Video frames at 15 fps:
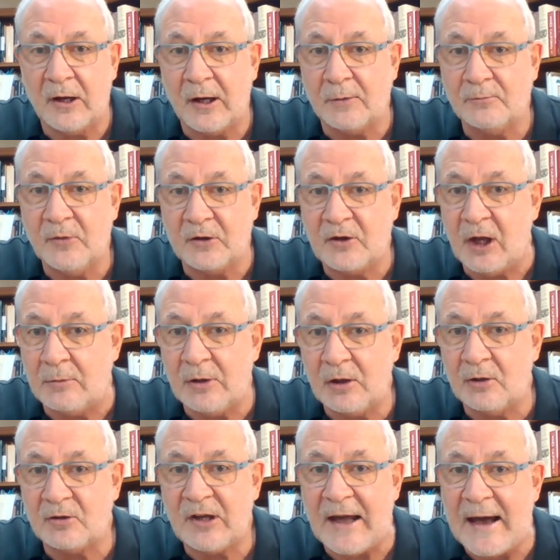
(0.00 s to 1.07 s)
It came in
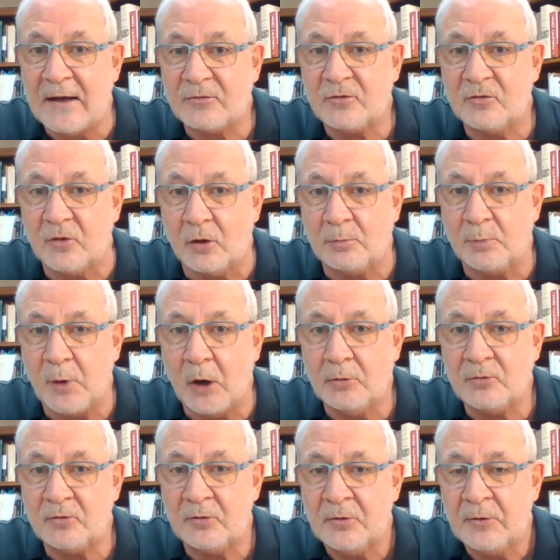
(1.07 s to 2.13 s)
casks on boats,
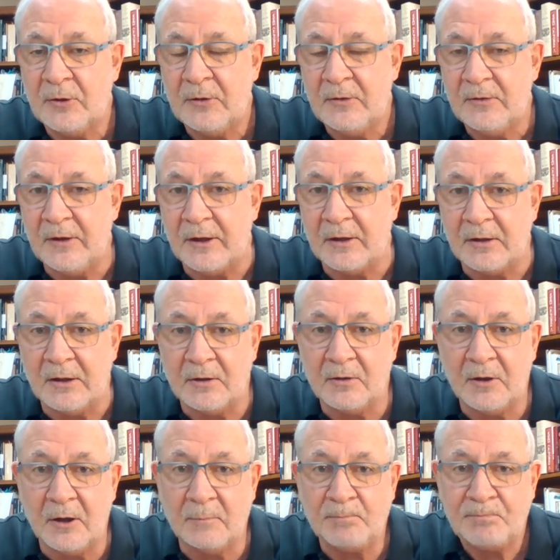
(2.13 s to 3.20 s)
and
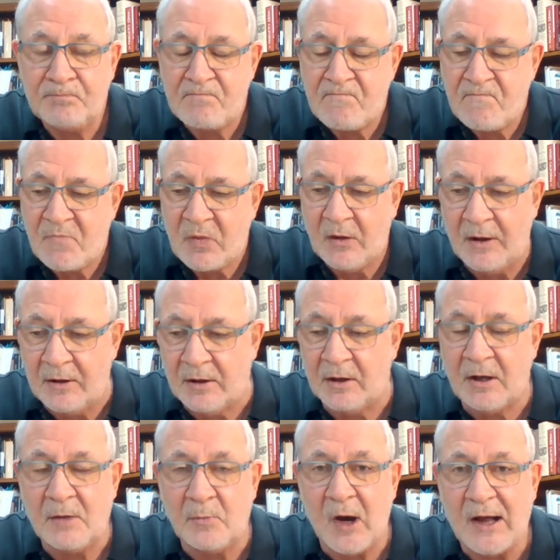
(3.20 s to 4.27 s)
then they
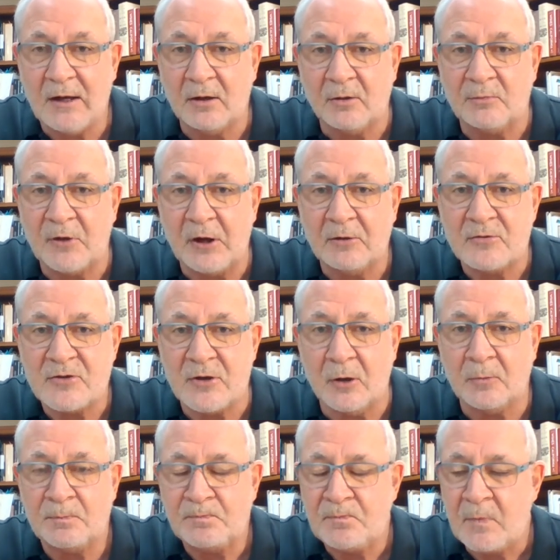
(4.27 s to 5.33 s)
bottled them there. So
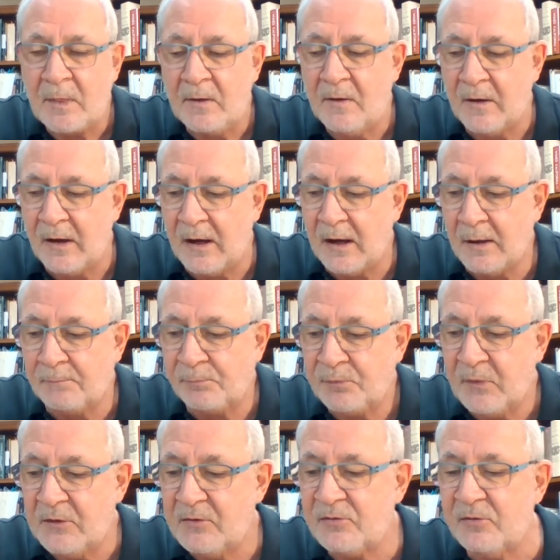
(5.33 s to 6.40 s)

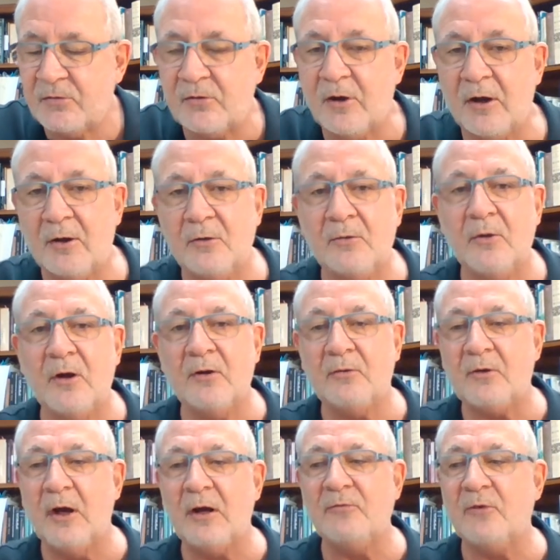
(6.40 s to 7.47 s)
this is a
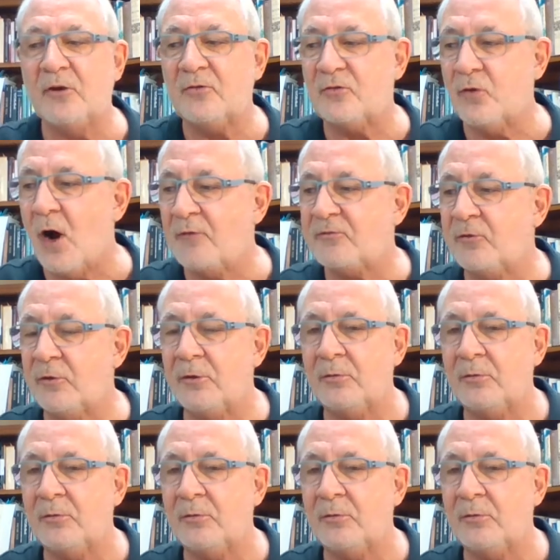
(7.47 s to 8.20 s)
kind of a softer,